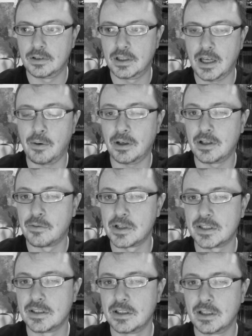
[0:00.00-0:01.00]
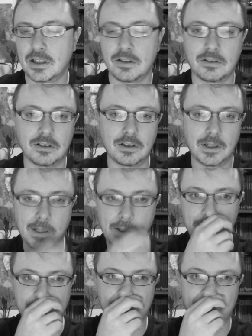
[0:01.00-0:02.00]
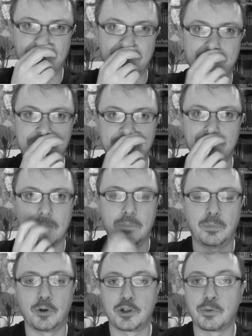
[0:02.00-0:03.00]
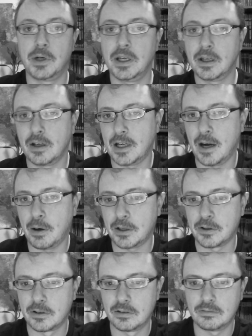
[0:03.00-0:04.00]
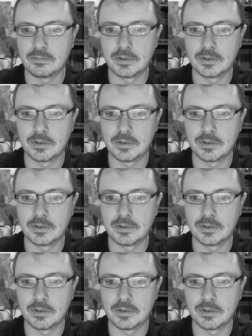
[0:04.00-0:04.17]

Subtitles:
characteristic, or portraying a character